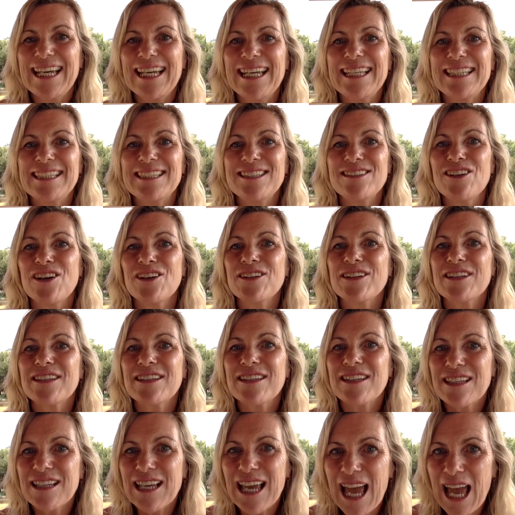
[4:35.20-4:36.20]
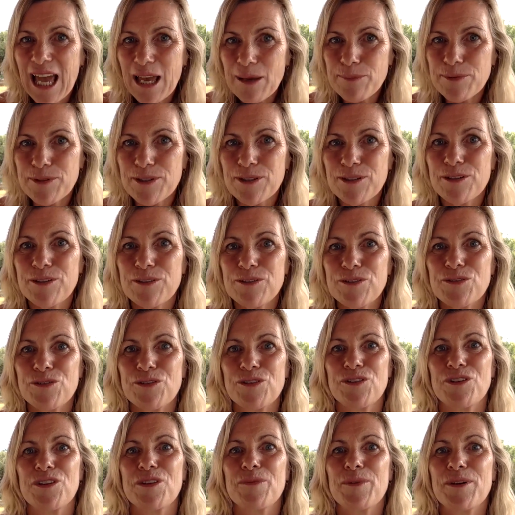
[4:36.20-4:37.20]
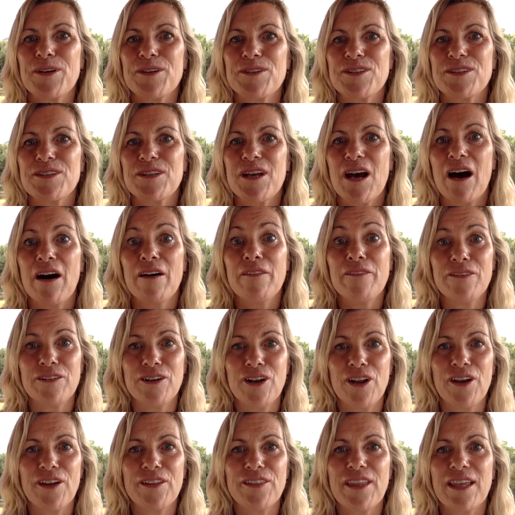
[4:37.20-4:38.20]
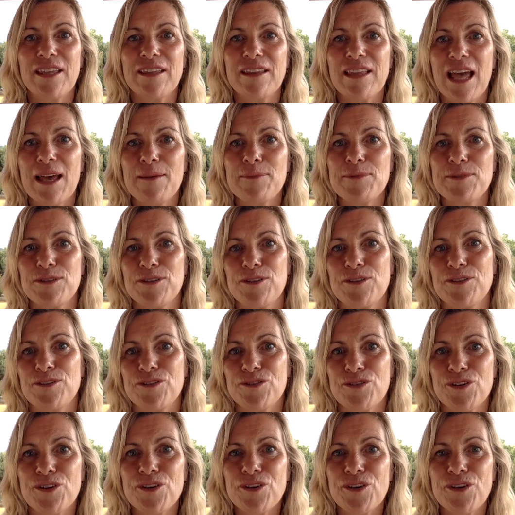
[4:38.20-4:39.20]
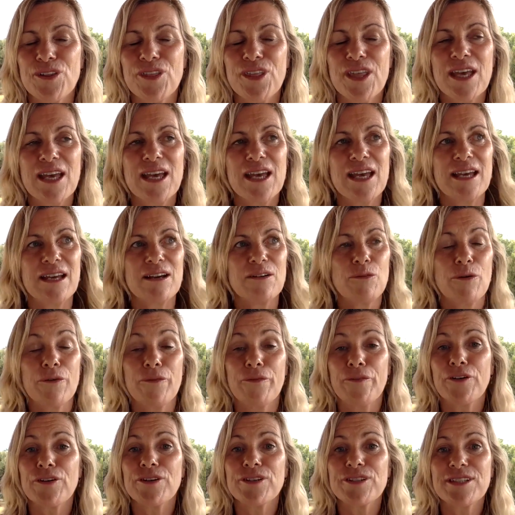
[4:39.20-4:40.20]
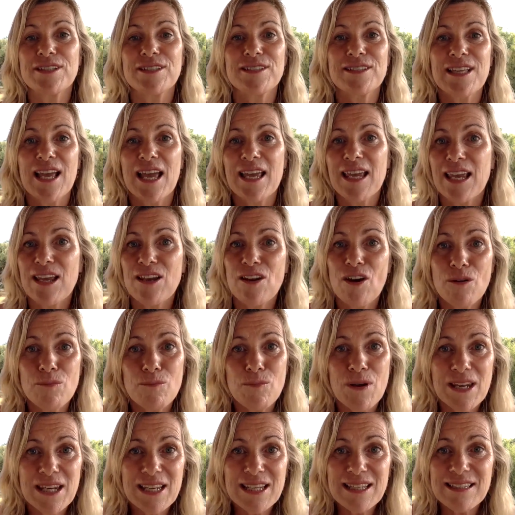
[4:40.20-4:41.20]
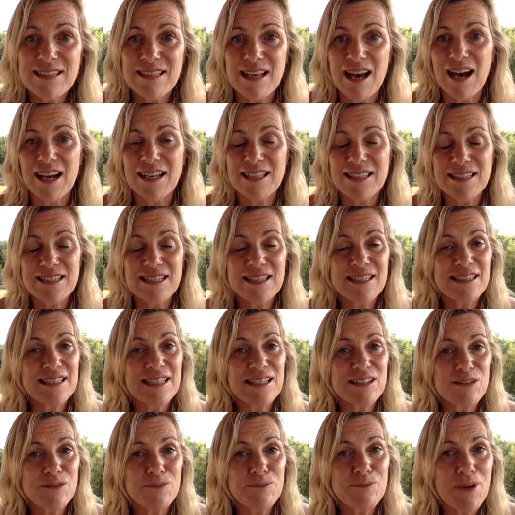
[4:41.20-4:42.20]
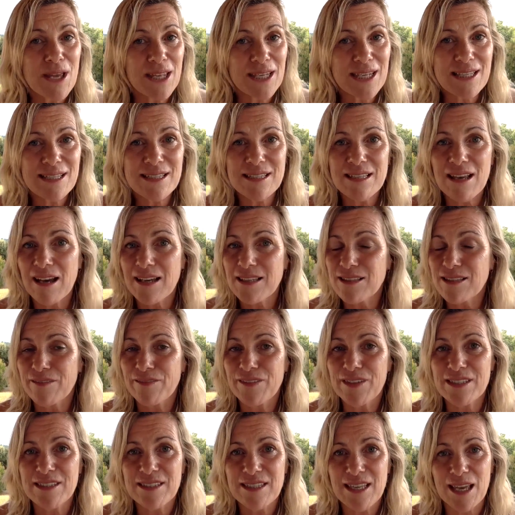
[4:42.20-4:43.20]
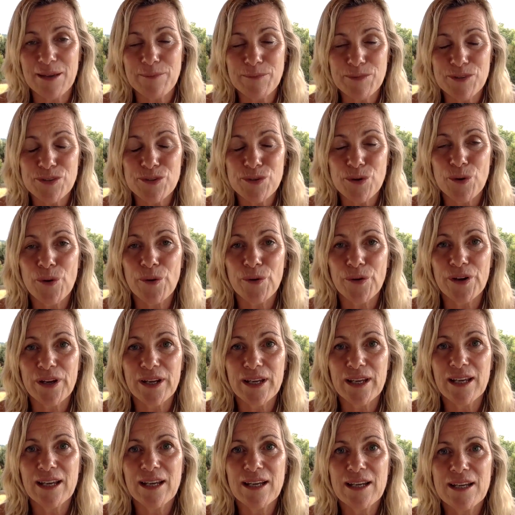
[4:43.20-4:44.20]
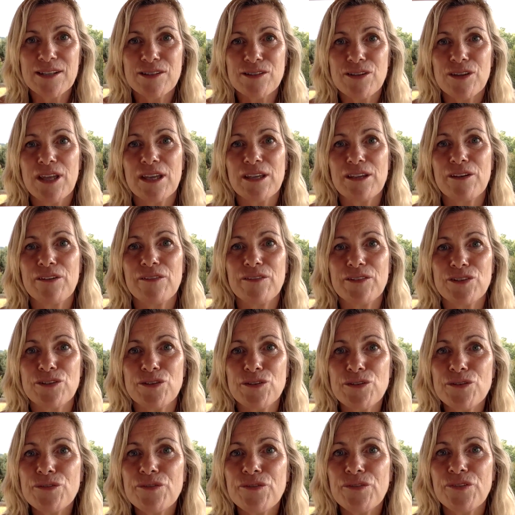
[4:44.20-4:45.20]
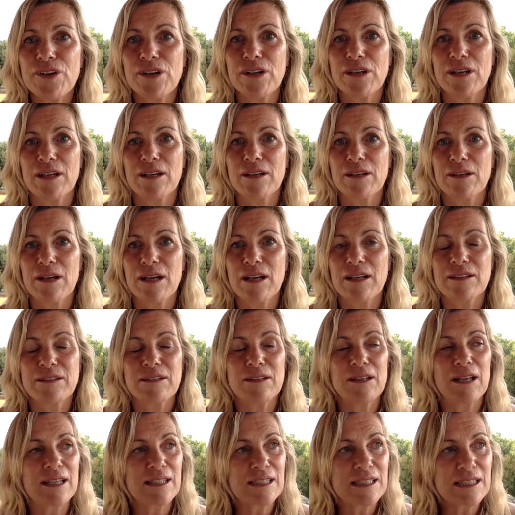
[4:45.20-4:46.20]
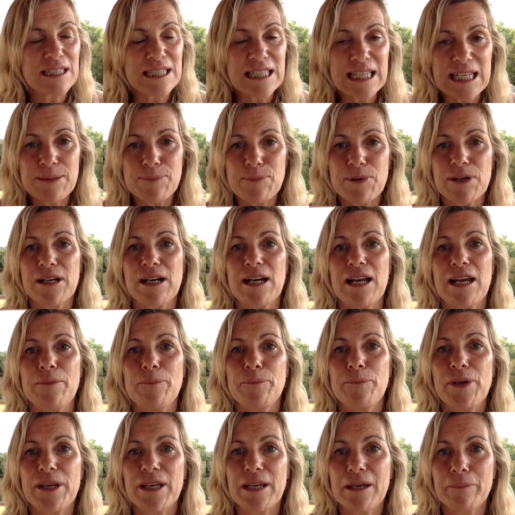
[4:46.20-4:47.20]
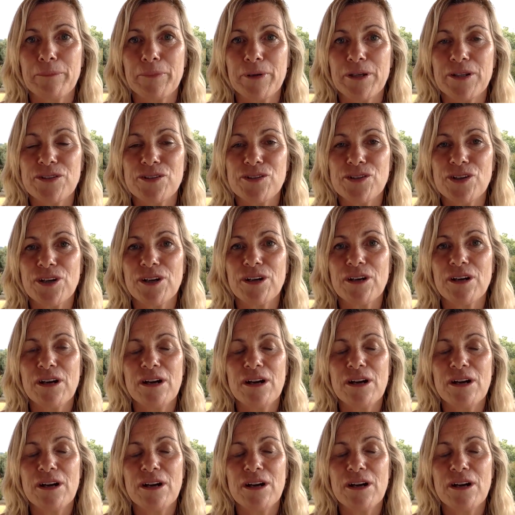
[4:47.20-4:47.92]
It's not the absolute truth, because I've learned that the absolute truth, well, first is taking on many sides, listening to many sides of the same story, so that you do feel a deeper and bigger picture.